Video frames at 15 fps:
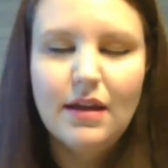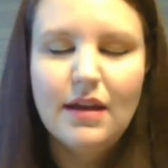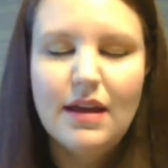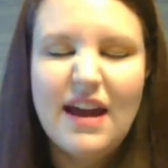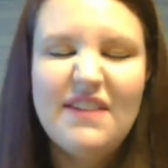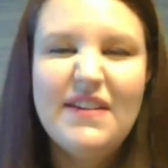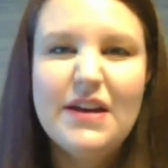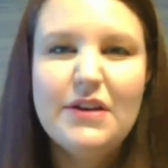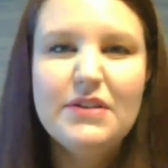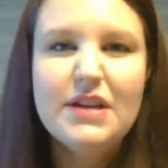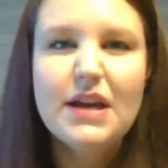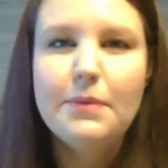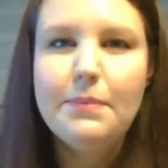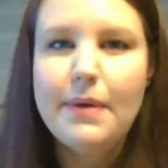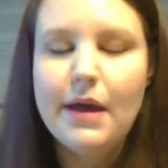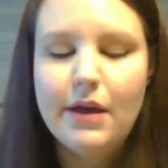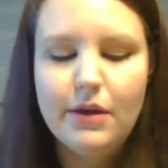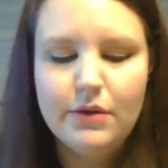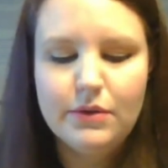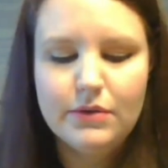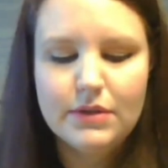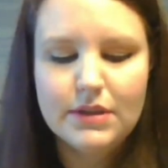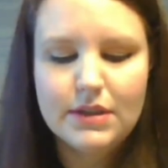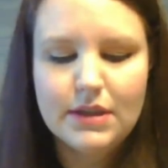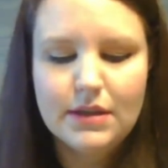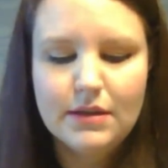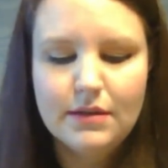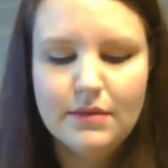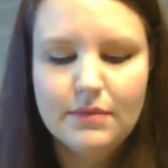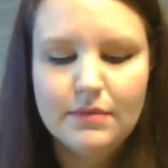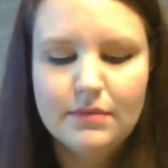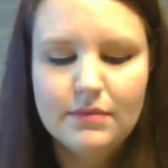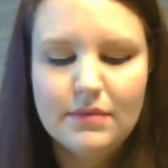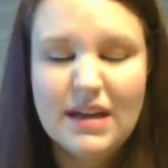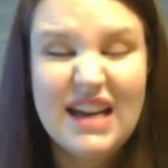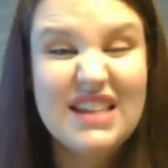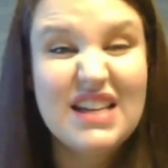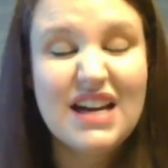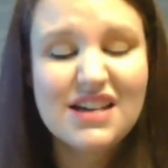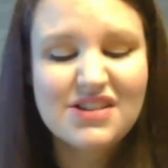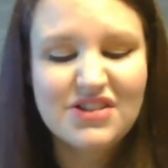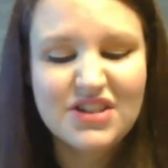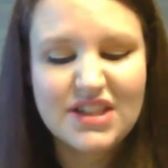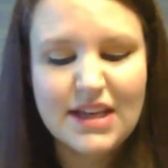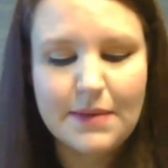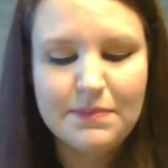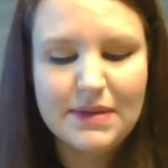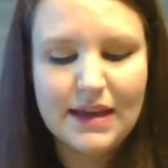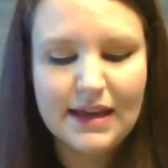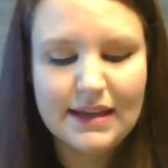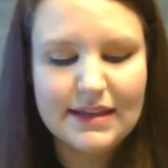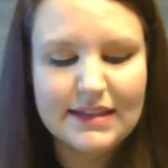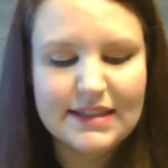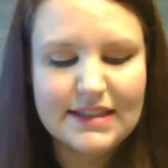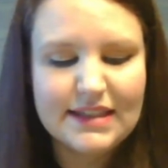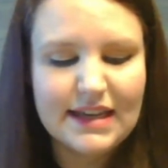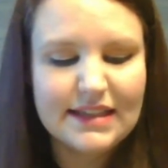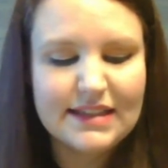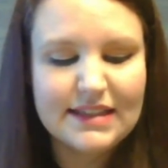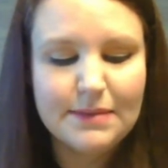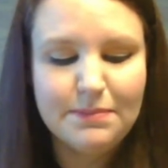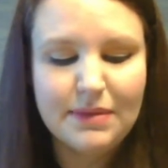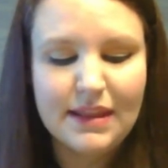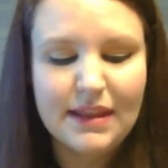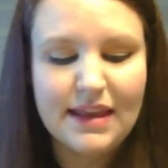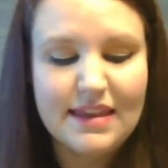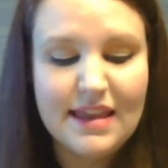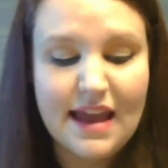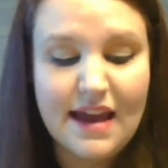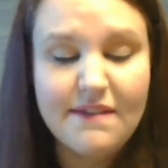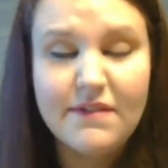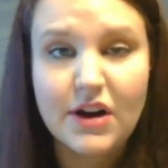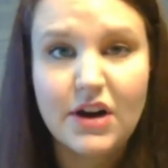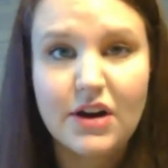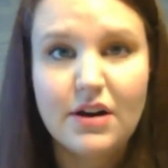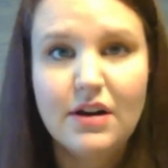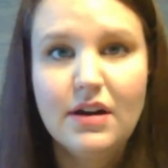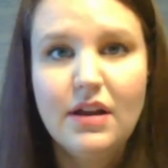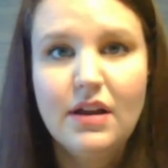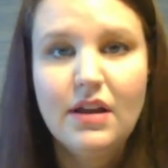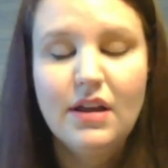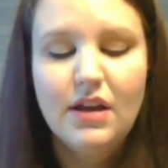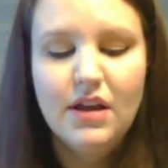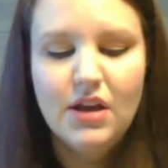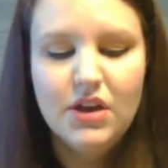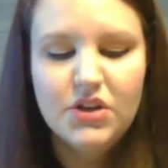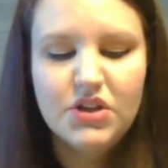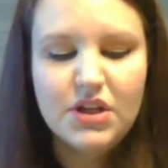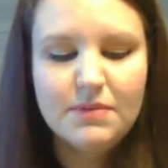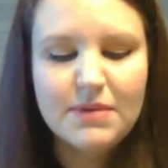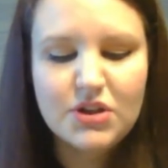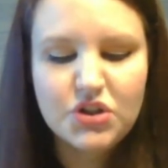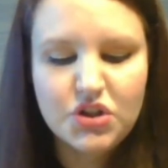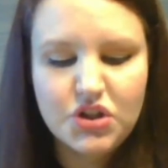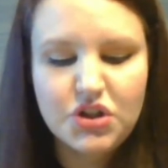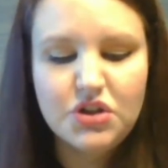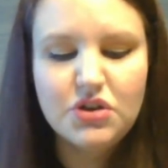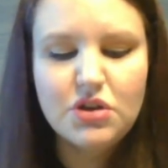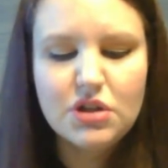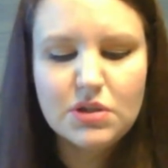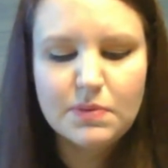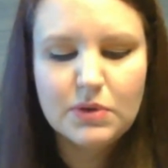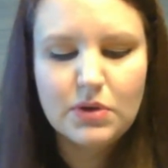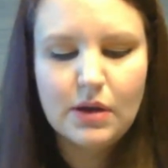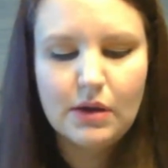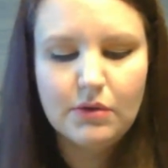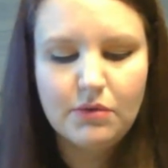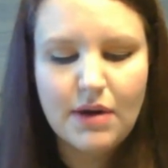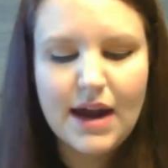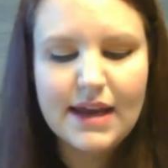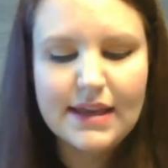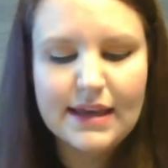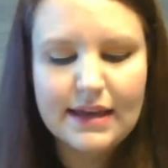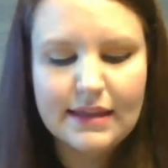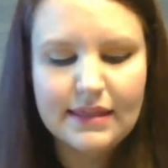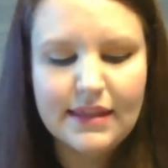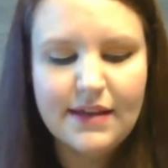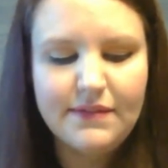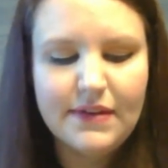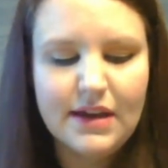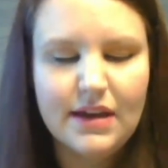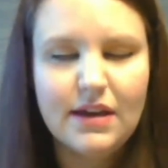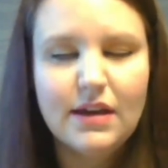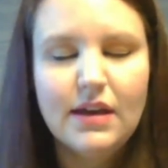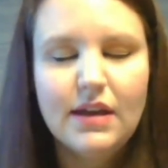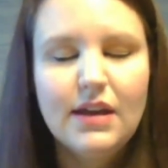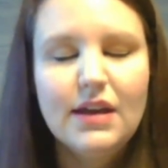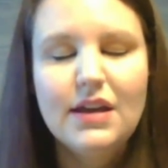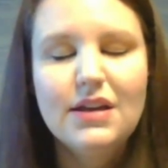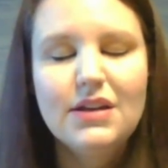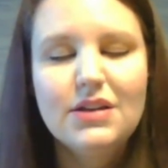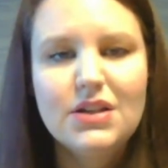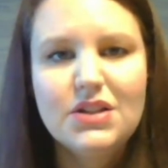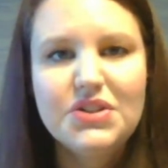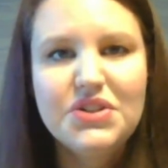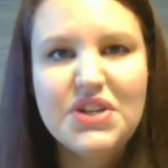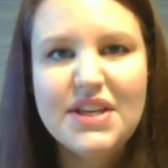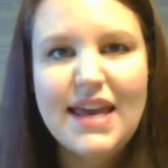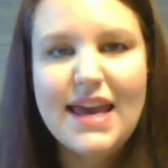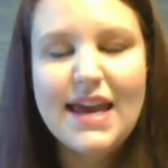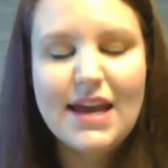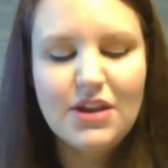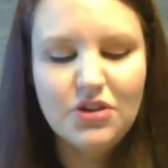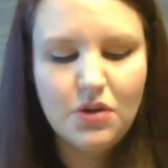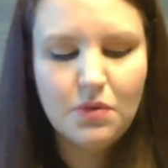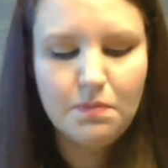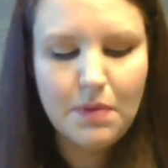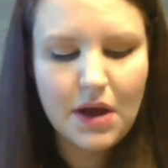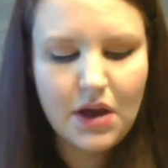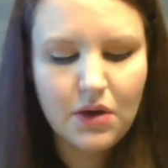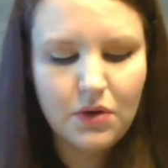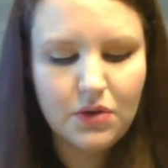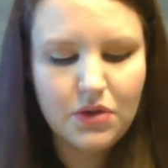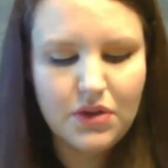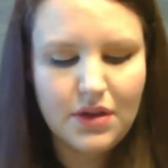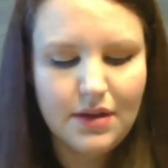I found it opposed. A doctor stepped in and said simply, never. She must choose between writing and living. She can't do both.